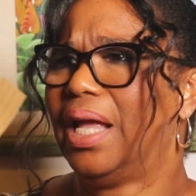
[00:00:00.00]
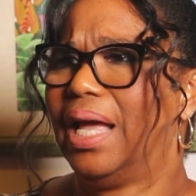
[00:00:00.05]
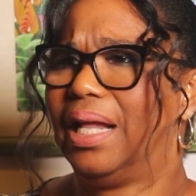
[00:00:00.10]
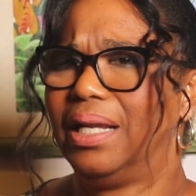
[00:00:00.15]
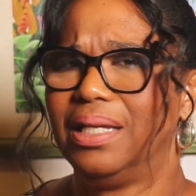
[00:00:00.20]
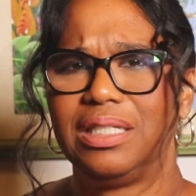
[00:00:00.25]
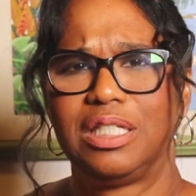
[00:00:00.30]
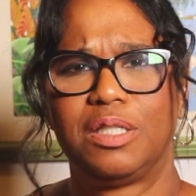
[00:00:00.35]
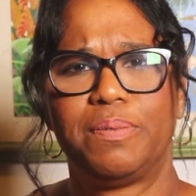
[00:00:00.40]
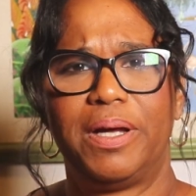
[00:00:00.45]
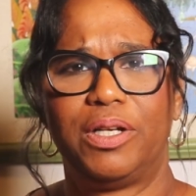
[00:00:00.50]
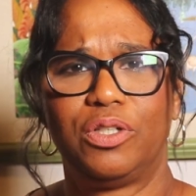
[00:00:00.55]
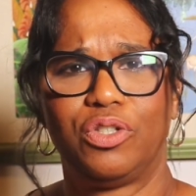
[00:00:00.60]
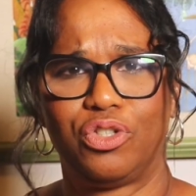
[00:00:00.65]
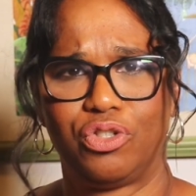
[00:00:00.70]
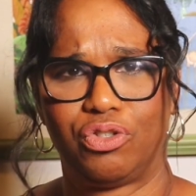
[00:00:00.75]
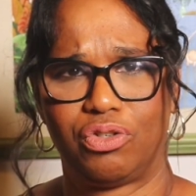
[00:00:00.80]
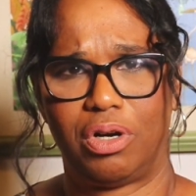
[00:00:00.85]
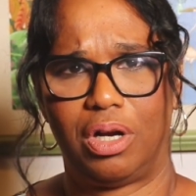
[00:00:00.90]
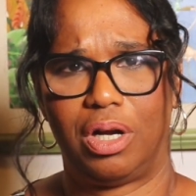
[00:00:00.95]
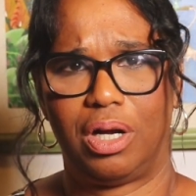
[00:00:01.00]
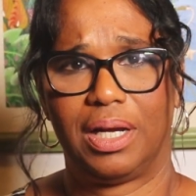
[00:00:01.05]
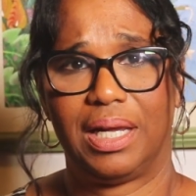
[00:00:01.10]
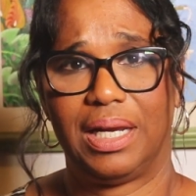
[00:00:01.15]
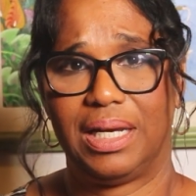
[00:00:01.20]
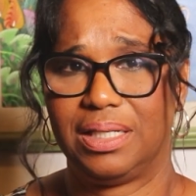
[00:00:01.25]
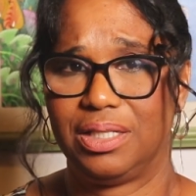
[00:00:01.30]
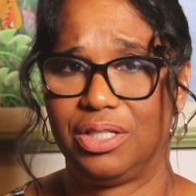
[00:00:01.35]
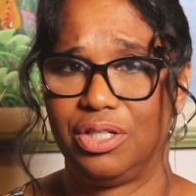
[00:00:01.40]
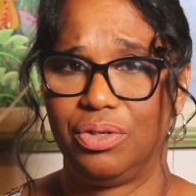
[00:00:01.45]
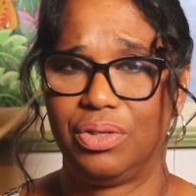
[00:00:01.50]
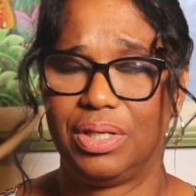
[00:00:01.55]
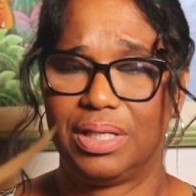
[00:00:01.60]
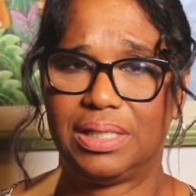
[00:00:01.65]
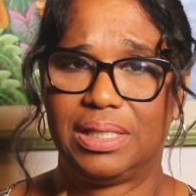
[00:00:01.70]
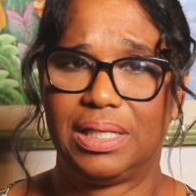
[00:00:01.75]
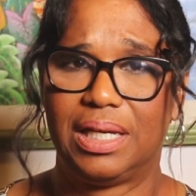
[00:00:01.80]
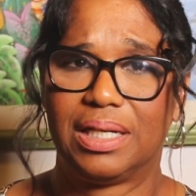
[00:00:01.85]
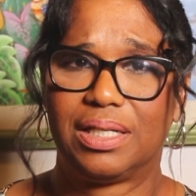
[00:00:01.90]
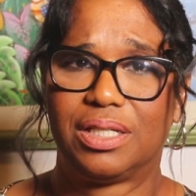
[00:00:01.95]
Helen smells strong. It is
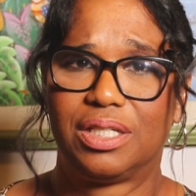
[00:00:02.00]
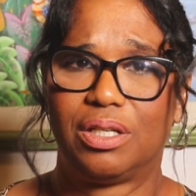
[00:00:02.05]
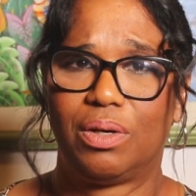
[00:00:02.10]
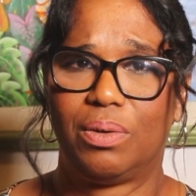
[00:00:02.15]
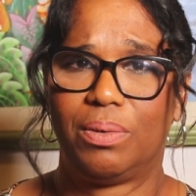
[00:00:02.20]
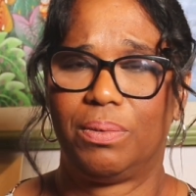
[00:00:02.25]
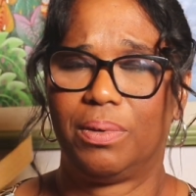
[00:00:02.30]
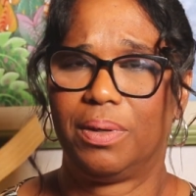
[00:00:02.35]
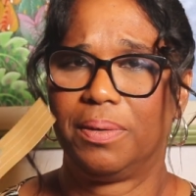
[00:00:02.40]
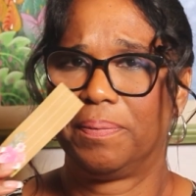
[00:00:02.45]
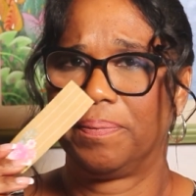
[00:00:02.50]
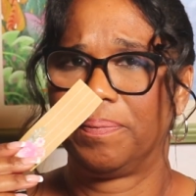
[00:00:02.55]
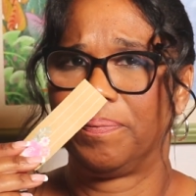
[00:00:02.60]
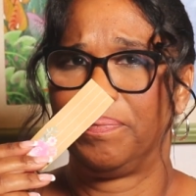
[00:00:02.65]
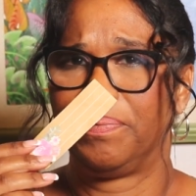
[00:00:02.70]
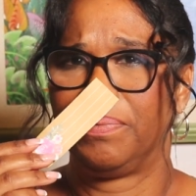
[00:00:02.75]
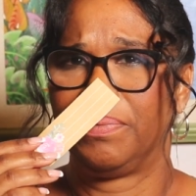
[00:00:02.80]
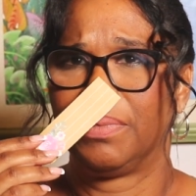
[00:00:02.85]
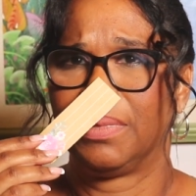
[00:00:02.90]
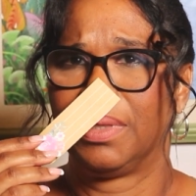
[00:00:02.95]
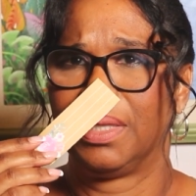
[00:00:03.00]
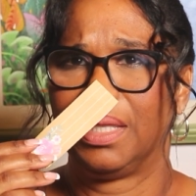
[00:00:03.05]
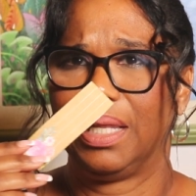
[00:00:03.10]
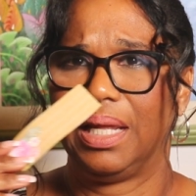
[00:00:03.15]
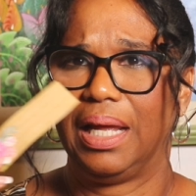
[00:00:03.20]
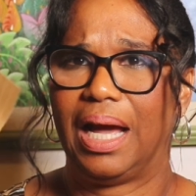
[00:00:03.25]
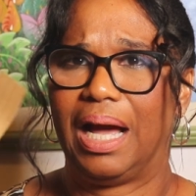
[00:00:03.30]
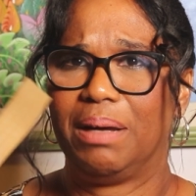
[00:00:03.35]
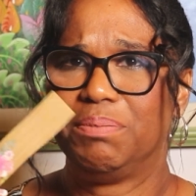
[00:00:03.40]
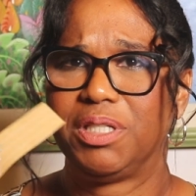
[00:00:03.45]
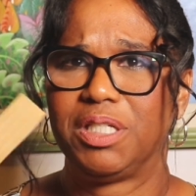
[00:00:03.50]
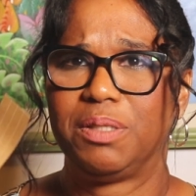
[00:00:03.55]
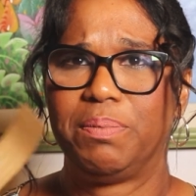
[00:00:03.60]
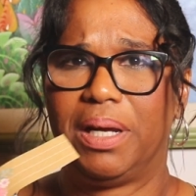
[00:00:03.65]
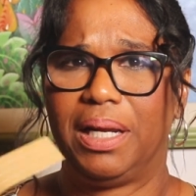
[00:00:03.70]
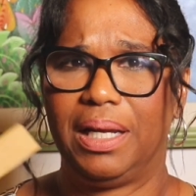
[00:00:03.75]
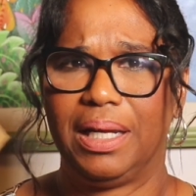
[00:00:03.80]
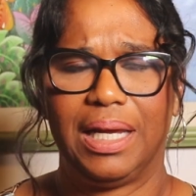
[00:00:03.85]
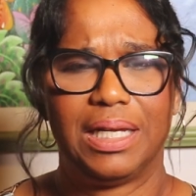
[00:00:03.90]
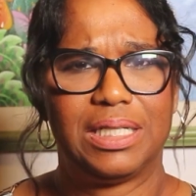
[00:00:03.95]
unisex, so I'm
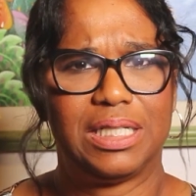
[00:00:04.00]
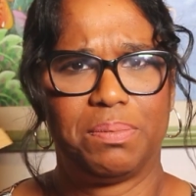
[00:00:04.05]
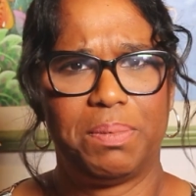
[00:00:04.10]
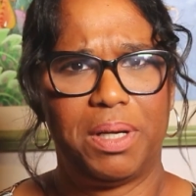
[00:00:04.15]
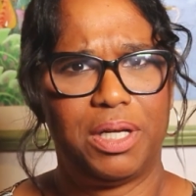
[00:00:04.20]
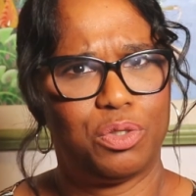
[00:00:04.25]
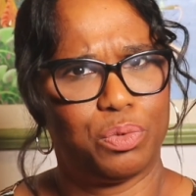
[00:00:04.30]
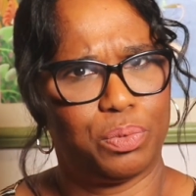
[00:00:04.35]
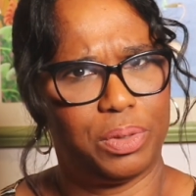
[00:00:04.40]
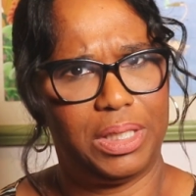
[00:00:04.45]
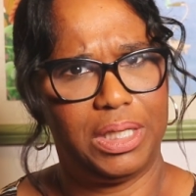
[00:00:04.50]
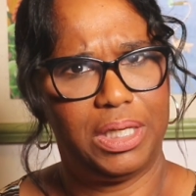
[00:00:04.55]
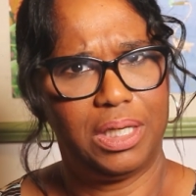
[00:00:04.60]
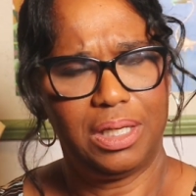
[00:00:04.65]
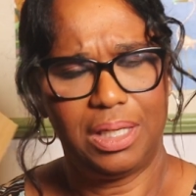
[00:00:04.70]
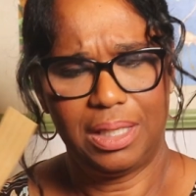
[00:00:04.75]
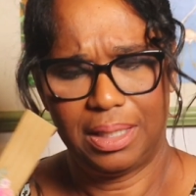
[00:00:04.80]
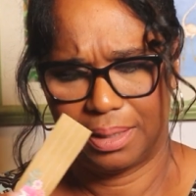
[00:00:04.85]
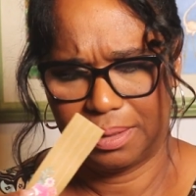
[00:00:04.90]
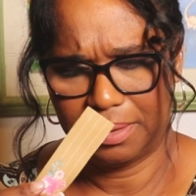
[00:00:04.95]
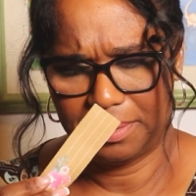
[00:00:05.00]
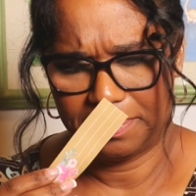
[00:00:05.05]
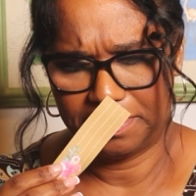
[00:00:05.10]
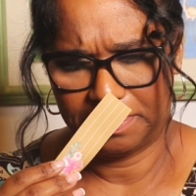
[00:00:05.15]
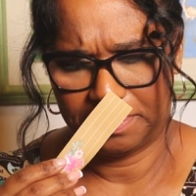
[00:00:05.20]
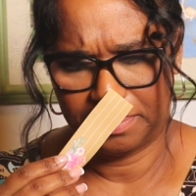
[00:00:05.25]
smelling, it smells really good.